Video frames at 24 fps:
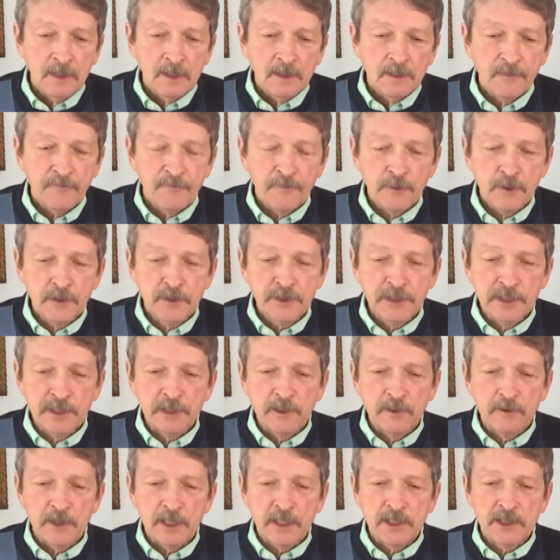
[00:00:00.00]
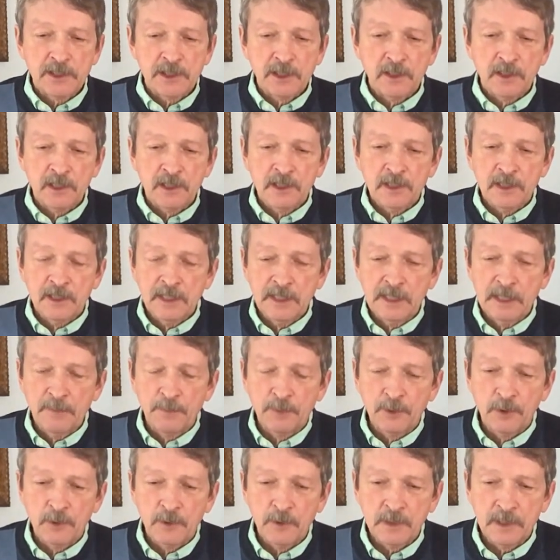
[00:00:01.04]
The first year I studied
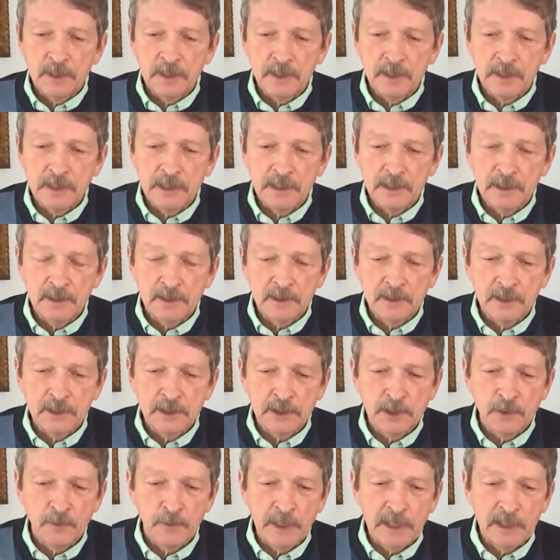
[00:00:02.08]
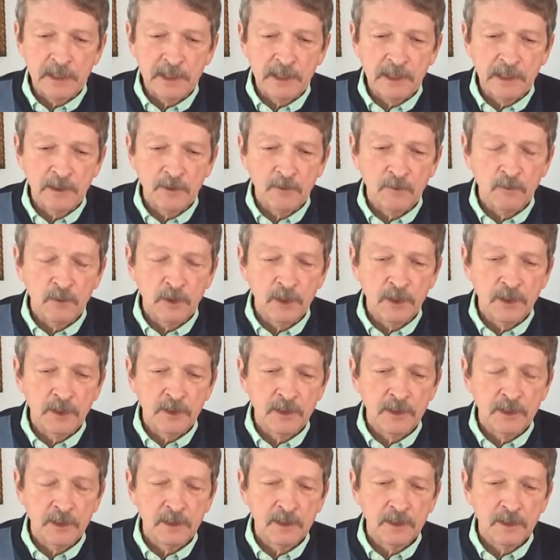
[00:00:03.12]
Hebrew in a uh,
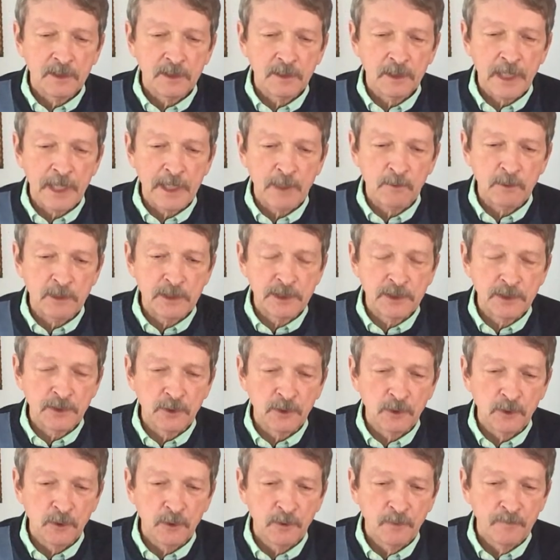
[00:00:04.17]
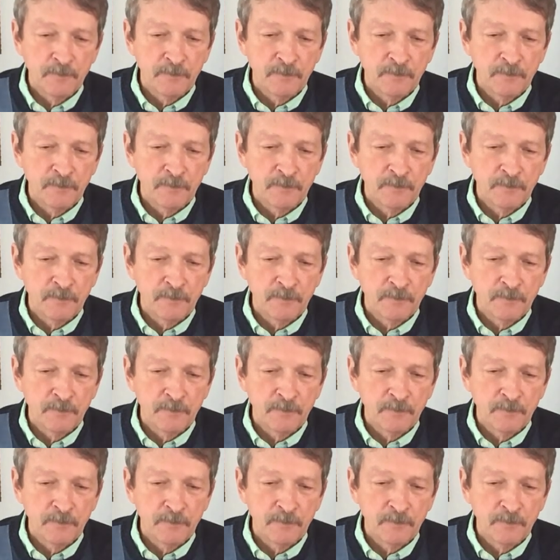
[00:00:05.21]
Israeli-run language school.